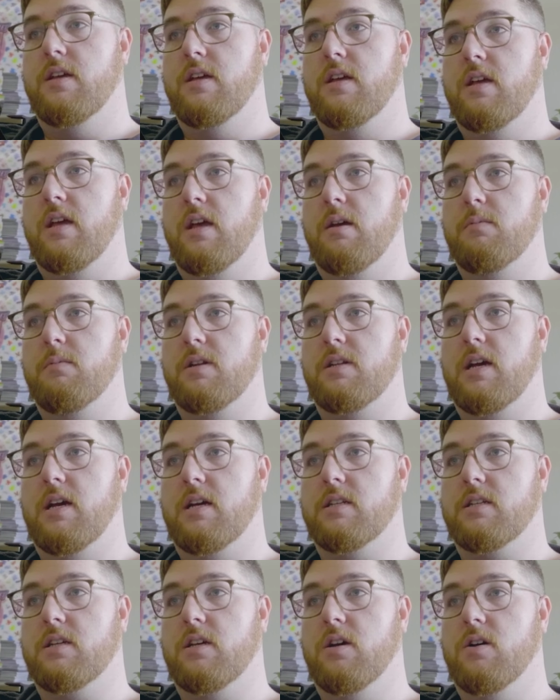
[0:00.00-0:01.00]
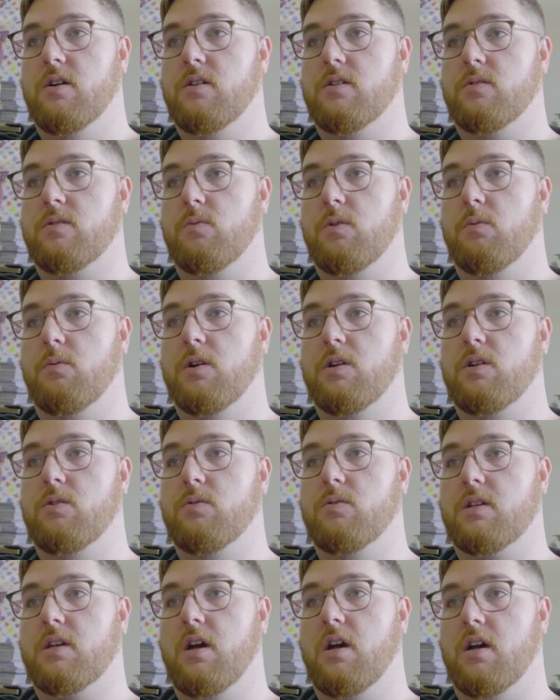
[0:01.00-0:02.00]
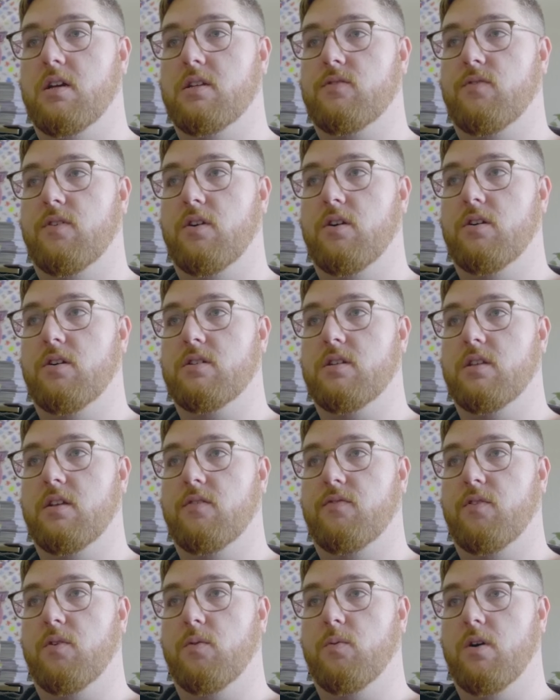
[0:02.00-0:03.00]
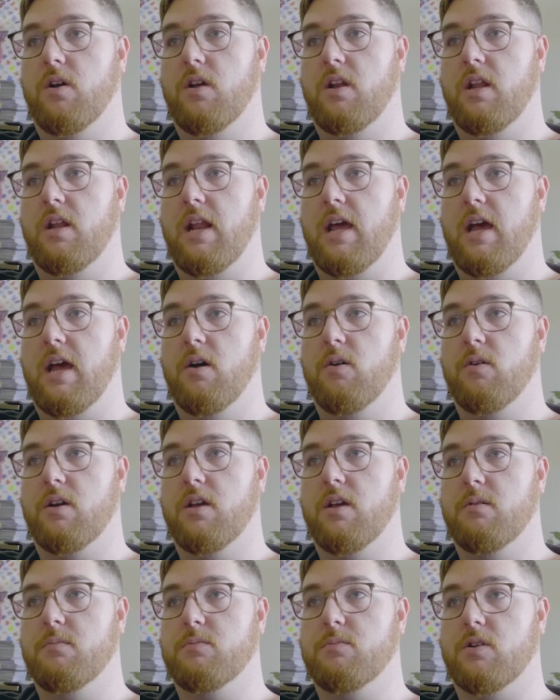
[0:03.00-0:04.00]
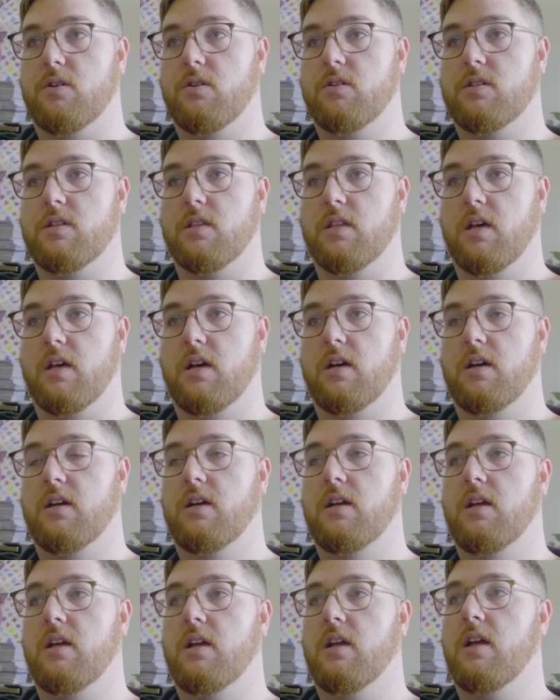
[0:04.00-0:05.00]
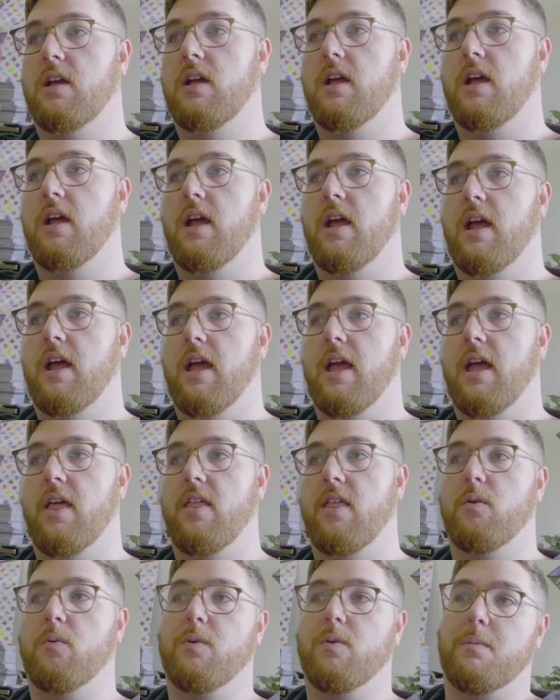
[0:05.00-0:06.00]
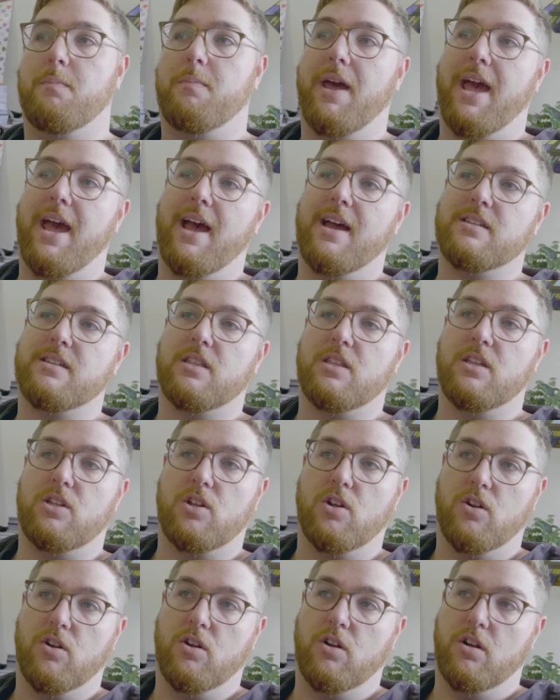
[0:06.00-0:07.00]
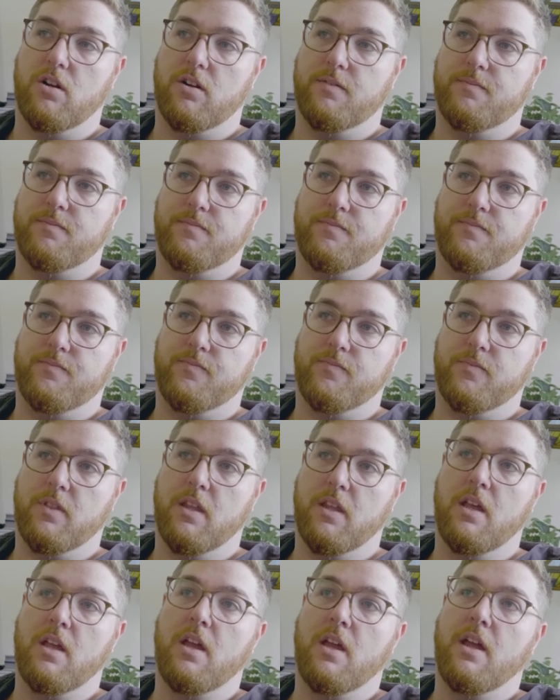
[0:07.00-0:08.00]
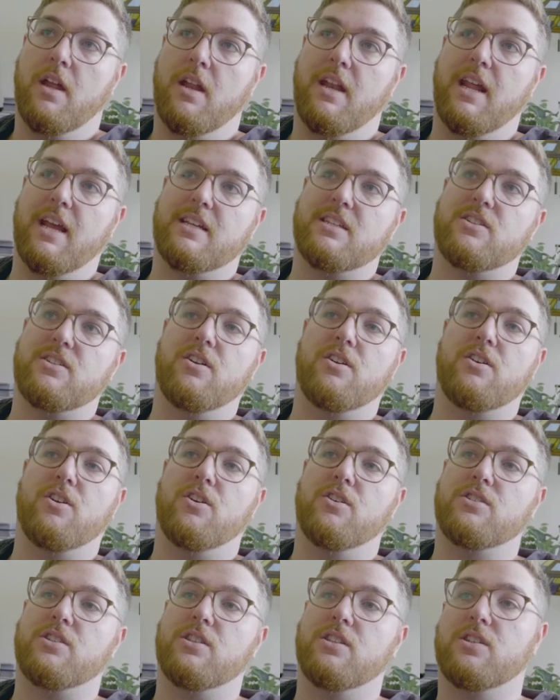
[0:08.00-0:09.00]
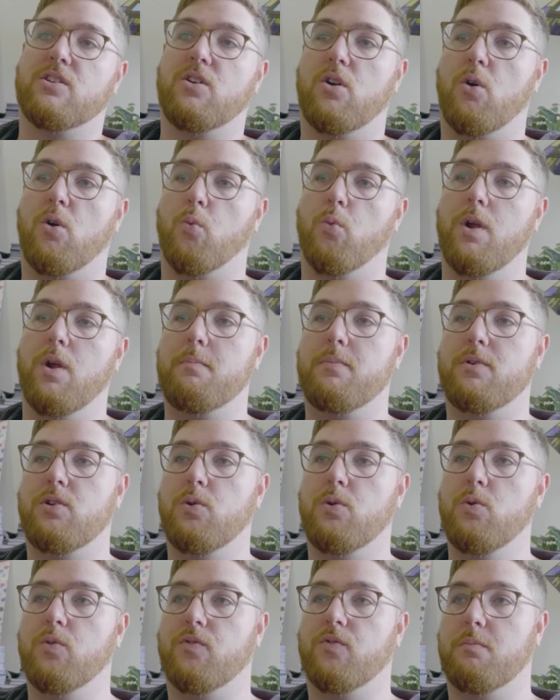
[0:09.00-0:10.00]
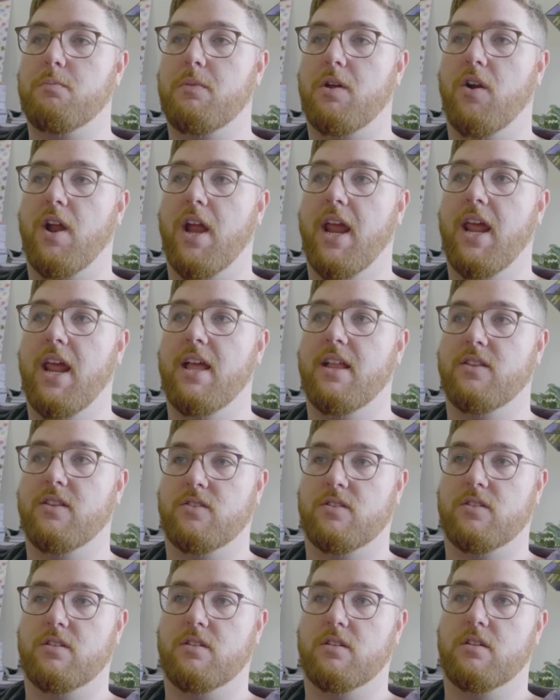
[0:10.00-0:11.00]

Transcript: Hypnotize goes. We reduce cost for Ursula for 1, and out comes Ursula. And then we pass the turn. Next turn, Ursula's going to rip 2 from their hands.